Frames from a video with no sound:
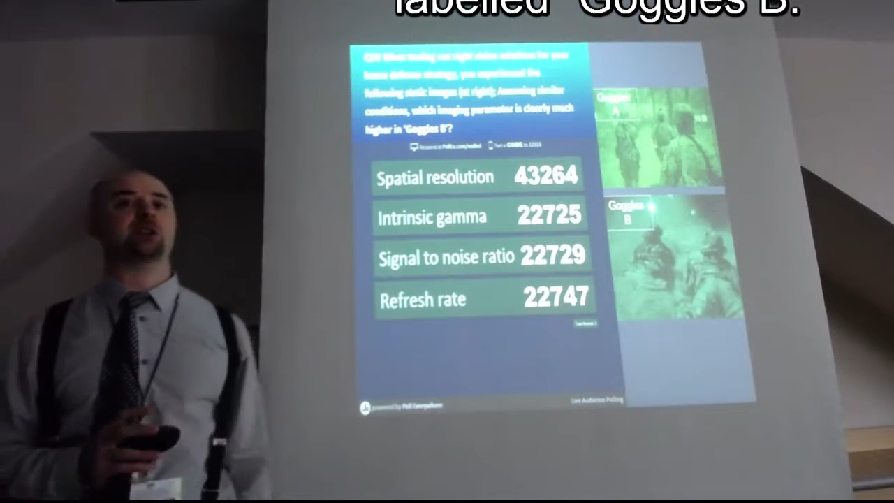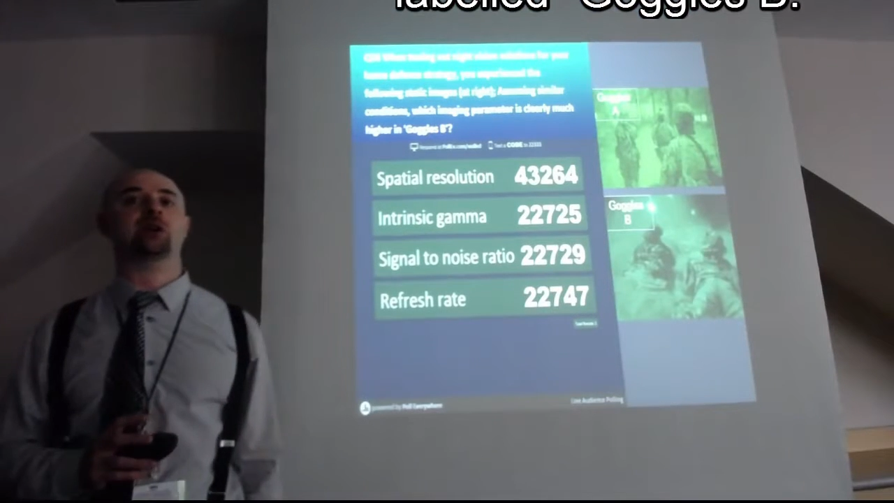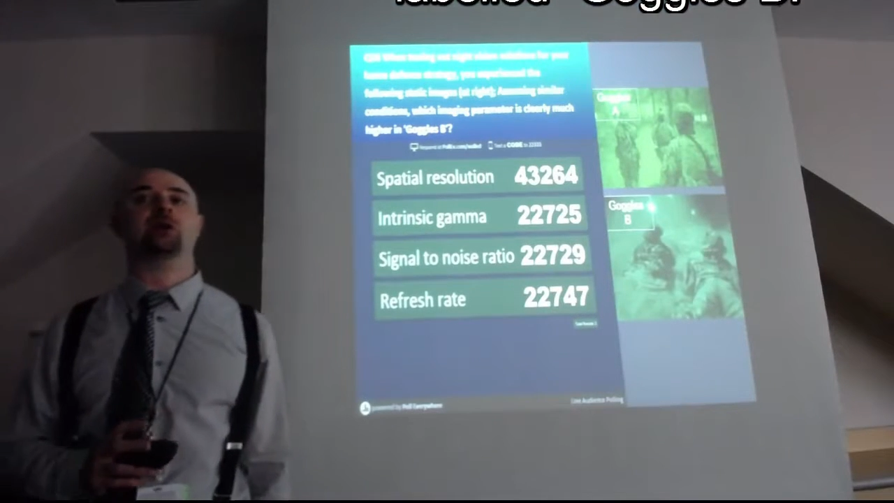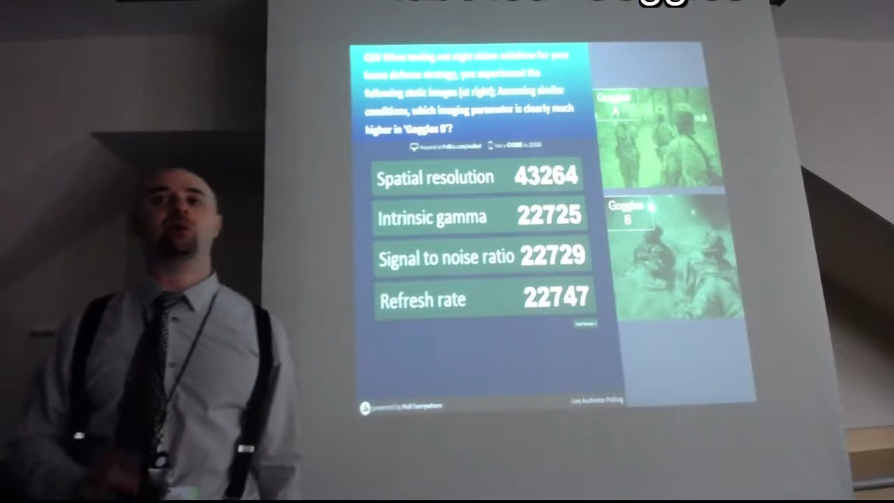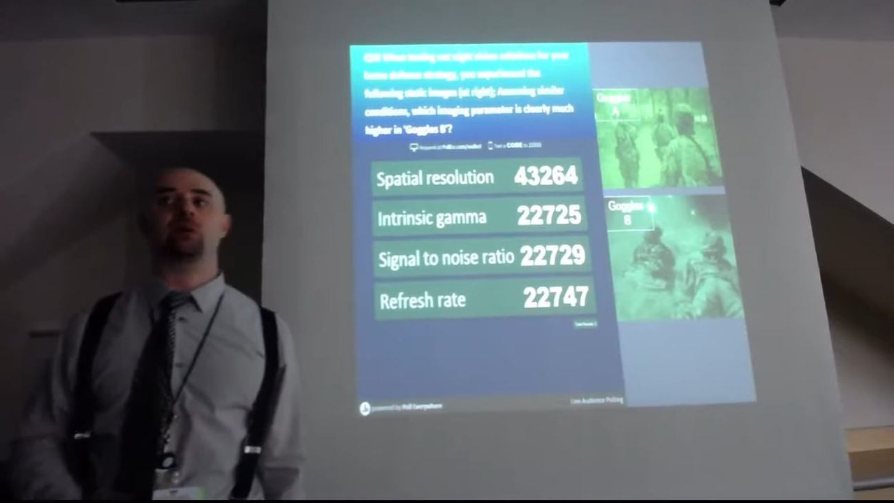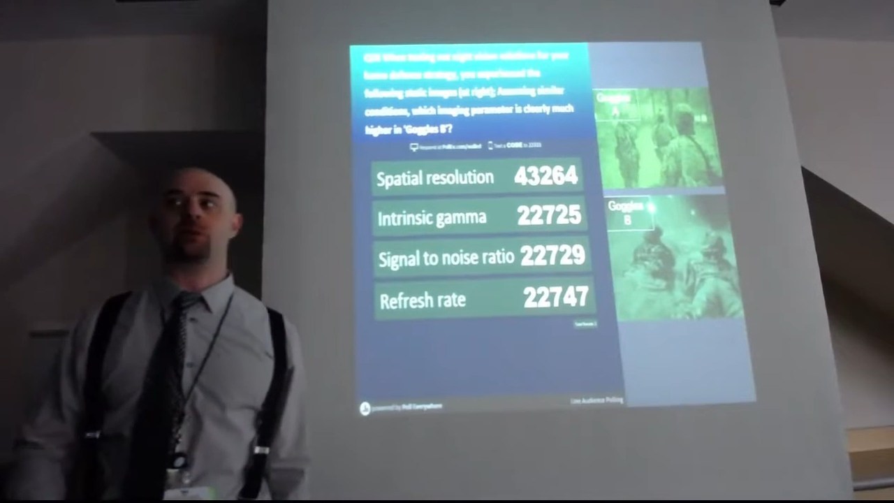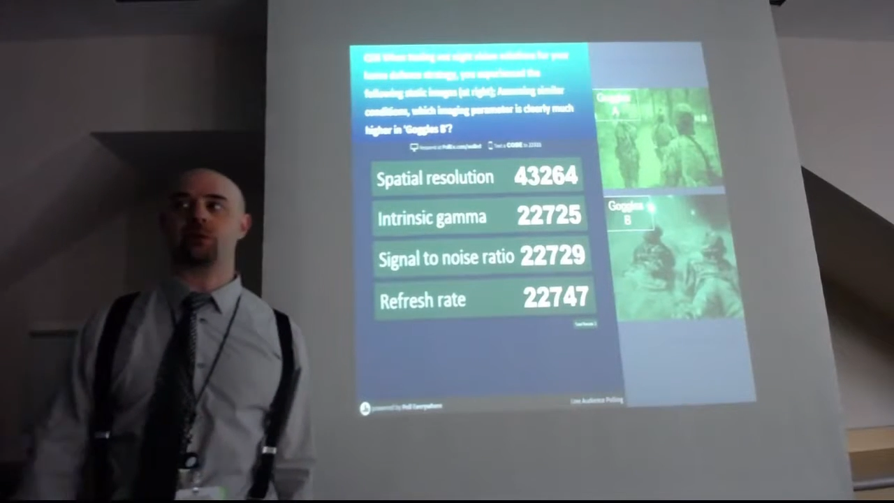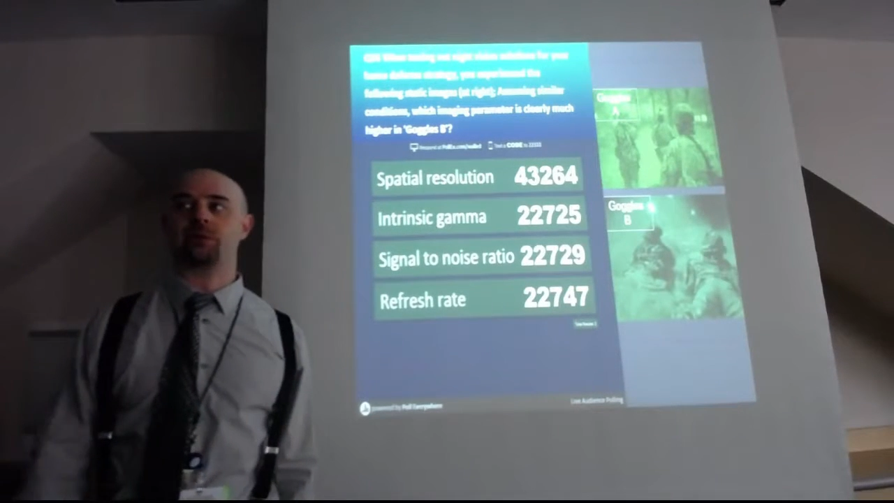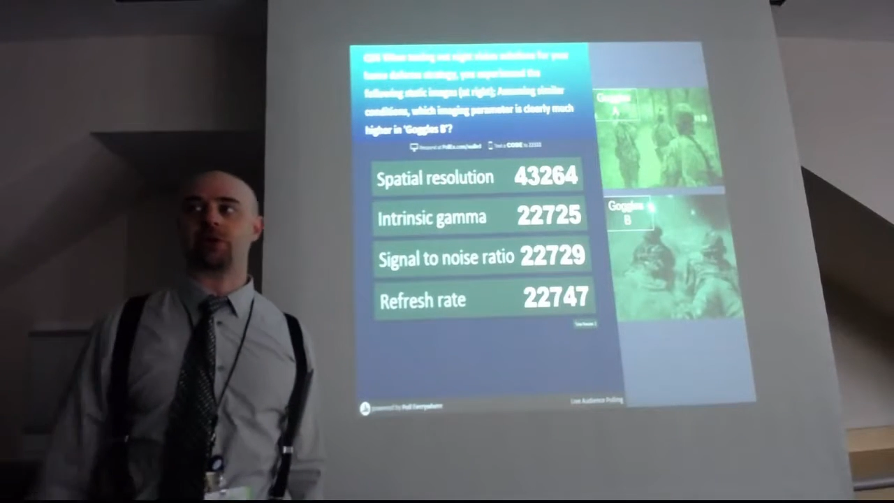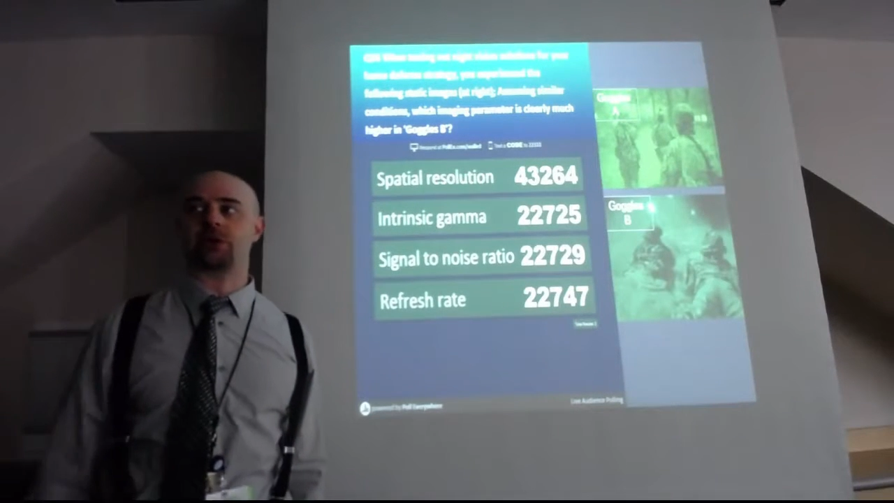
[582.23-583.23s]
or the
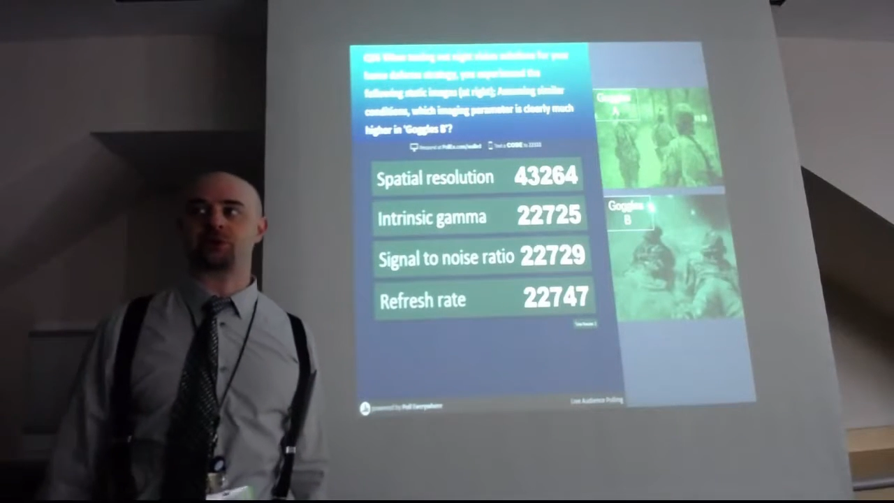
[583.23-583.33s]
refresh rate?